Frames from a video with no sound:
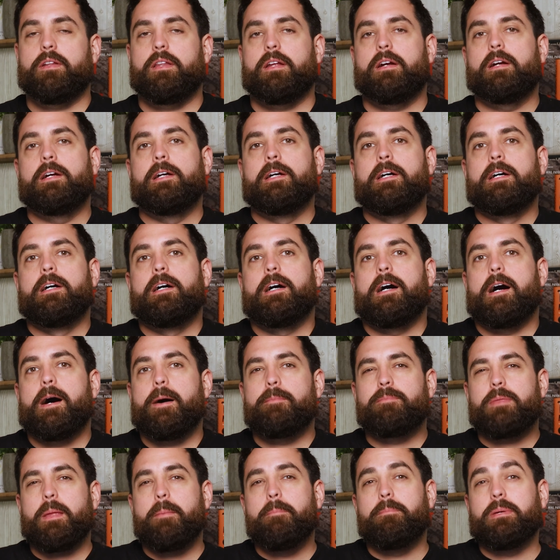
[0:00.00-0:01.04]
in there.
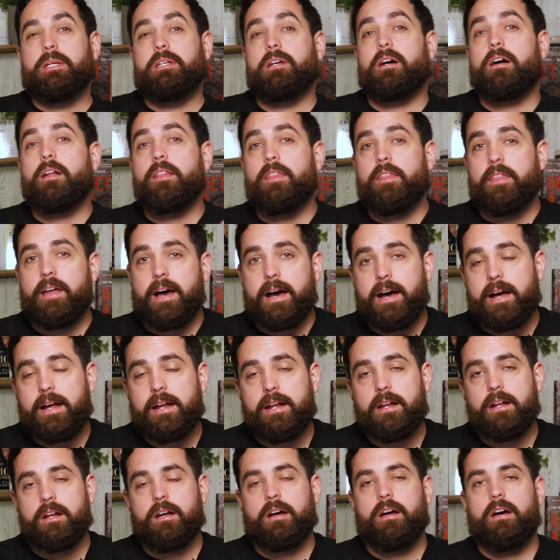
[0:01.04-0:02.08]
Um, beyond
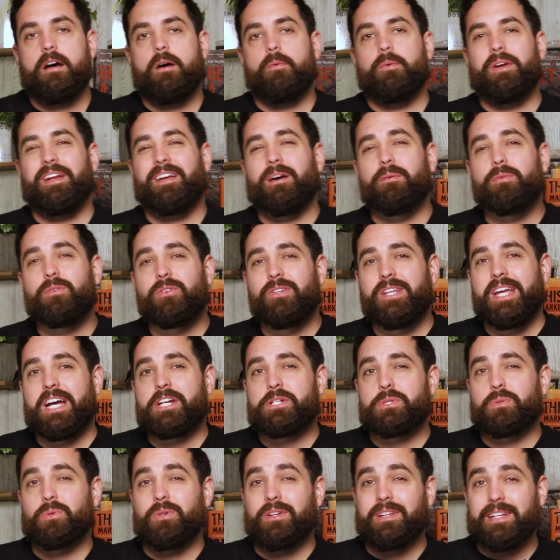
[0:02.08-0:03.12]
that, uh, when it comes to the
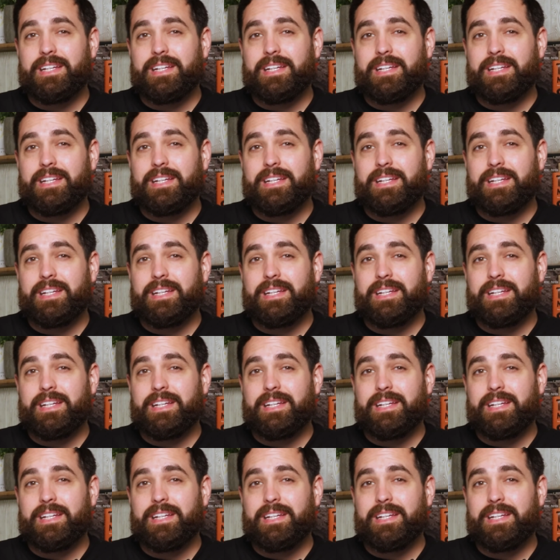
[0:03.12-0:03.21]
actual